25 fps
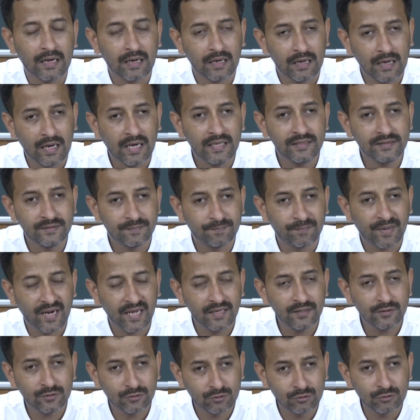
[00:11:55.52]
and
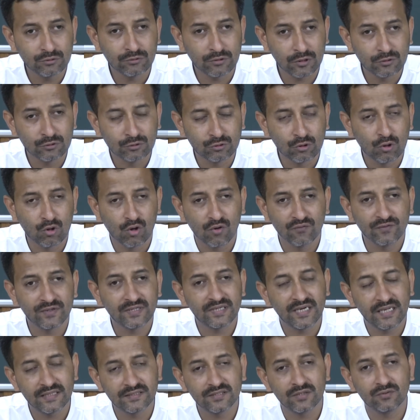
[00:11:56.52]
prior to control over
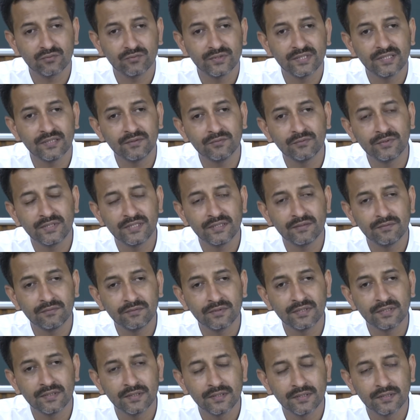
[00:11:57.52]
nature,
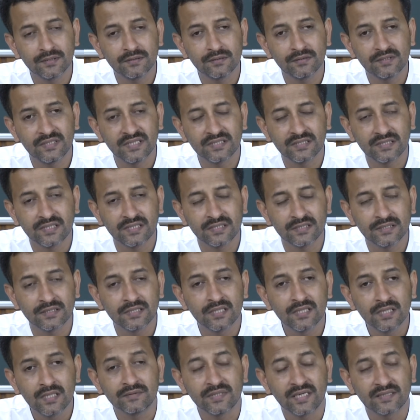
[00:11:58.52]
we discussed
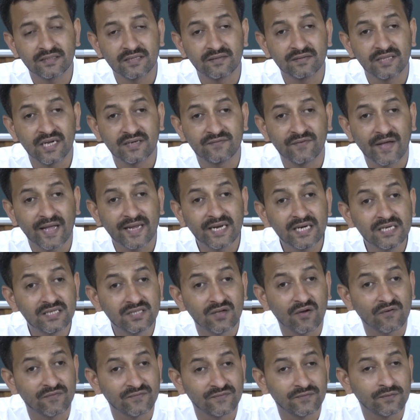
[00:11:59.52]
that faculty
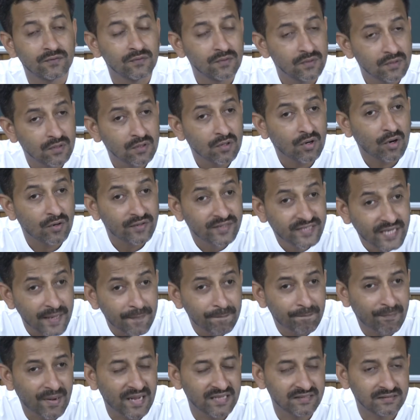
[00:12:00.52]
of
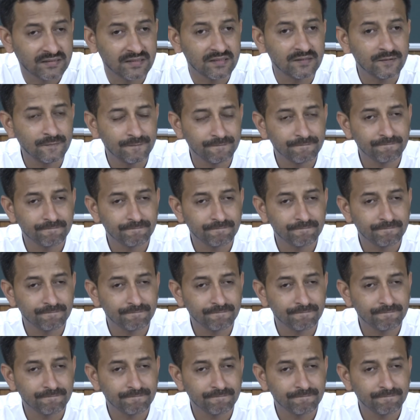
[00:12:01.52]
contemplation.